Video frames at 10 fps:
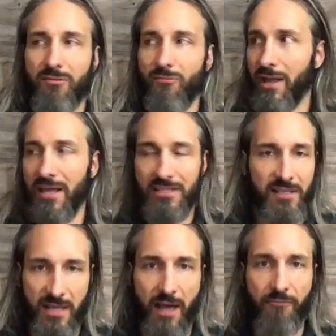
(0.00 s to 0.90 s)
we it's
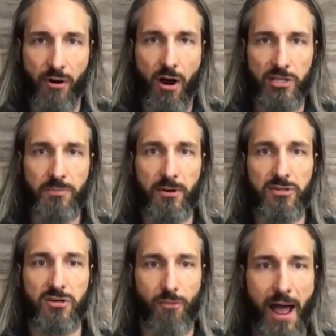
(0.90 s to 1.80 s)
time for
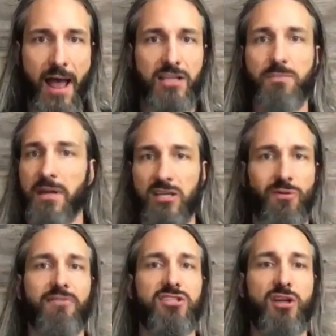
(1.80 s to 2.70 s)
entrepreneurs to rise because
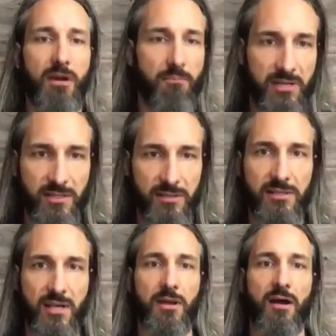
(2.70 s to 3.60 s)
we have so many
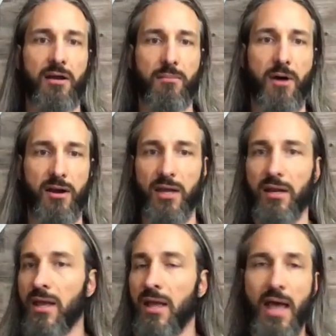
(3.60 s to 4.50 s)
businesses coming onto the
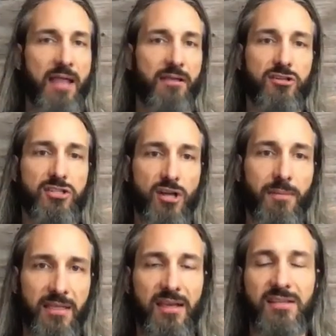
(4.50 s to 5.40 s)
market and there's so
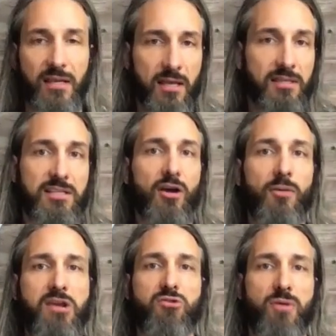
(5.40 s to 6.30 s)
many things that can still
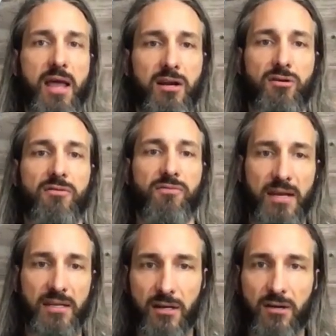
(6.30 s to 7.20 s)
be created or
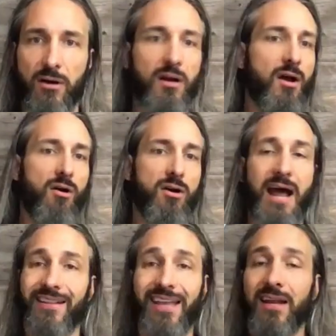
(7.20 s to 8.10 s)
invented or or
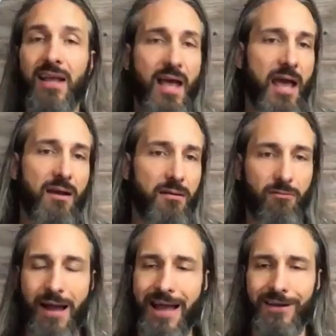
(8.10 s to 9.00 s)
dialed in. And
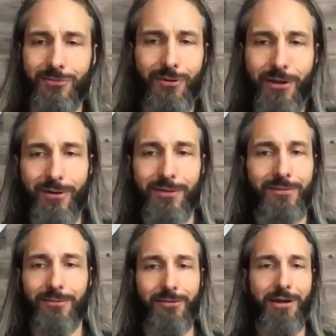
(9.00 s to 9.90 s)
Ryan, dude, when we
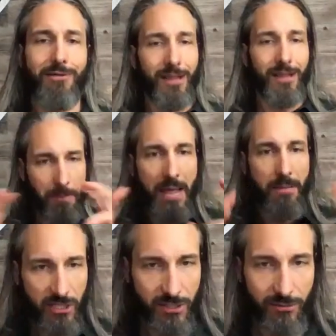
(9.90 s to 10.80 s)
were when we were little
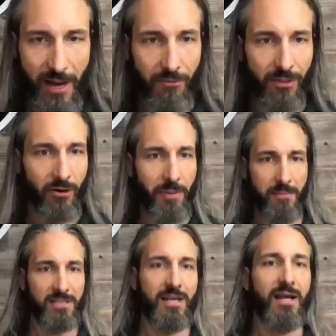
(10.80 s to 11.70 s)
babies, you and I were little
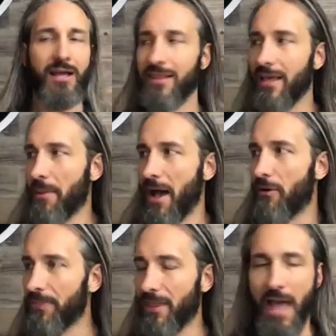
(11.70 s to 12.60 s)
babies. Think
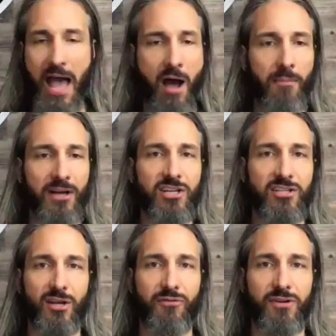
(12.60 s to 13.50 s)
about how much
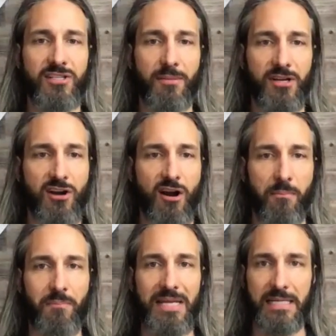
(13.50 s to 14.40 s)
it took for someone to
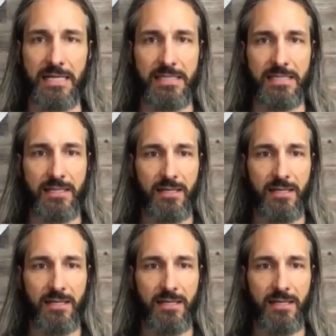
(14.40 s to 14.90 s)
start a business